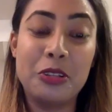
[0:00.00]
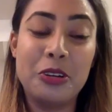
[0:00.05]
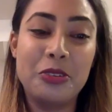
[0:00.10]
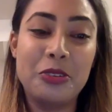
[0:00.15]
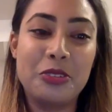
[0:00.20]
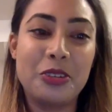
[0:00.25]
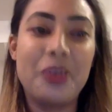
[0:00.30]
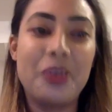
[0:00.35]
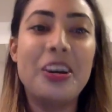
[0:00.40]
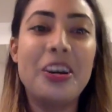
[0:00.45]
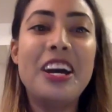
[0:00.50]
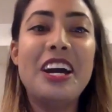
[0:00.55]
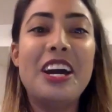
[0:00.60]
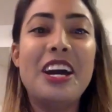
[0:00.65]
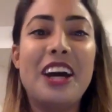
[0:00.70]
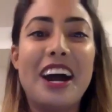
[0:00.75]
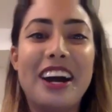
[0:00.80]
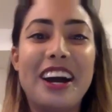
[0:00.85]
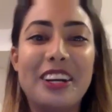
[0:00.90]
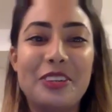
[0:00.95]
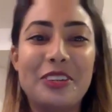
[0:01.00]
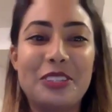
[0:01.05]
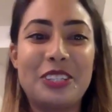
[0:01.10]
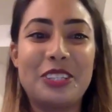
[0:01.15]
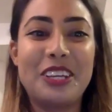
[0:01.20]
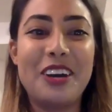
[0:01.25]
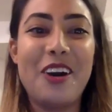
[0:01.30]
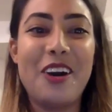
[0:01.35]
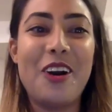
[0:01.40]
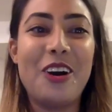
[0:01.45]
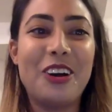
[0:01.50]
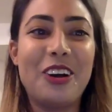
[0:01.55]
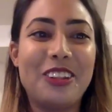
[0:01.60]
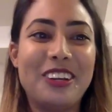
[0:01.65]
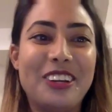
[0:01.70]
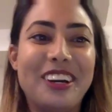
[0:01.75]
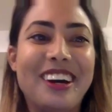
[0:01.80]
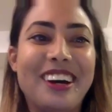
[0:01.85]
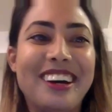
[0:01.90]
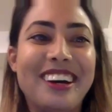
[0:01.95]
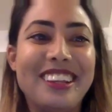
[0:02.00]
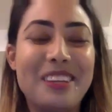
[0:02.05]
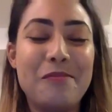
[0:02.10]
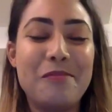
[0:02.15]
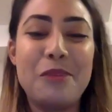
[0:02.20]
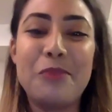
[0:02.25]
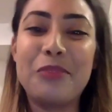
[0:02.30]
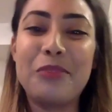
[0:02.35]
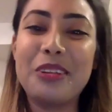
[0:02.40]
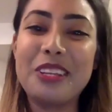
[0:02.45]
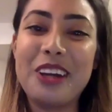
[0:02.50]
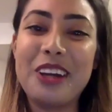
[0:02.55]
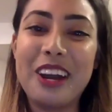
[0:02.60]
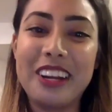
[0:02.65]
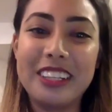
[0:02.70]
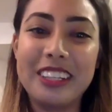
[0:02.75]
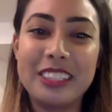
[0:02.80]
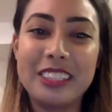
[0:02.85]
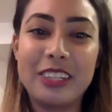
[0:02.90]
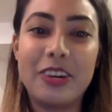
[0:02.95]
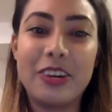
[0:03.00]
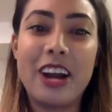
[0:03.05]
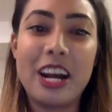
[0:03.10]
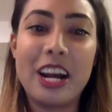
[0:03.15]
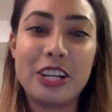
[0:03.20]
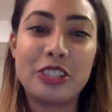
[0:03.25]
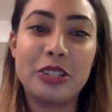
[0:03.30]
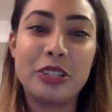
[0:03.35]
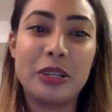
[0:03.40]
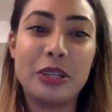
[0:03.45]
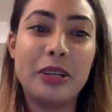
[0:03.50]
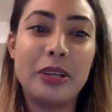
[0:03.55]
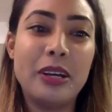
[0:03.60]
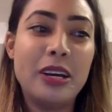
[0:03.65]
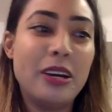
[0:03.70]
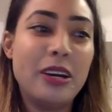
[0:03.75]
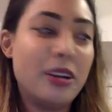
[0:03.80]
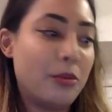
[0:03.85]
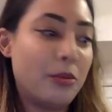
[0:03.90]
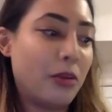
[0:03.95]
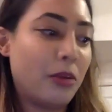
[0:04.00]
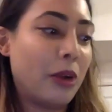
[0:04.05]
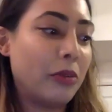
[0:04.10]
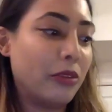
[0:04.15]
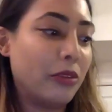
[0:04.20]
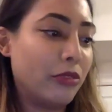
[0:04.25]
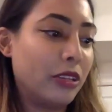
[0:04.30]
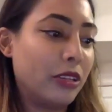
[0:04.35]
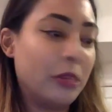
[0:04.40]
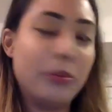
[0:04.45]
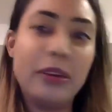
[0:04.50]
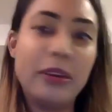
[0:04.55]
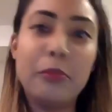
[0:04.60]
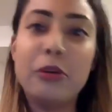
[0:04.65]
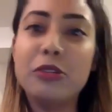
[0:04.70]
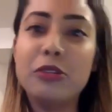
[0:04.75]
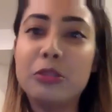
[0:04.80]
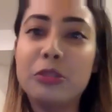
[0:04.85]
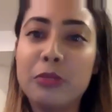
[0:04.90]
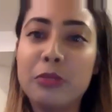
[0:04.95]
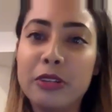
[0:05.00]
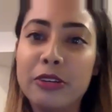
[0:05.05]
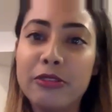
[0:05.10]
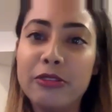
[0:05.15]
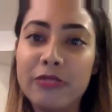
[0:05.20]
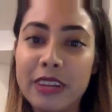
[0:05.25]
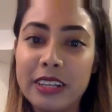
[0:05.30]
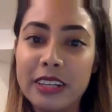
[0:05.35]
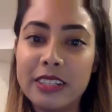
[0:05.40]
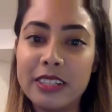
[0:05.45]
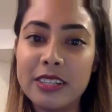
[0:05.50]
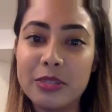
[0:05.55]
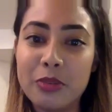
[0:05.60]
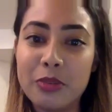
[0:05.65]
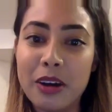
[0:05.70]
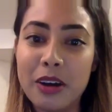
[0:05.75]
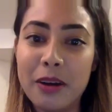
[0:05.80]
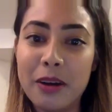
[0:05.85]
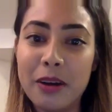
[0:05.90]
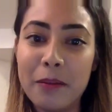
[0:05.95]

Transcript: So uh, you'll see all the the people in the audience that are actually probably really big Post Malone fans as well.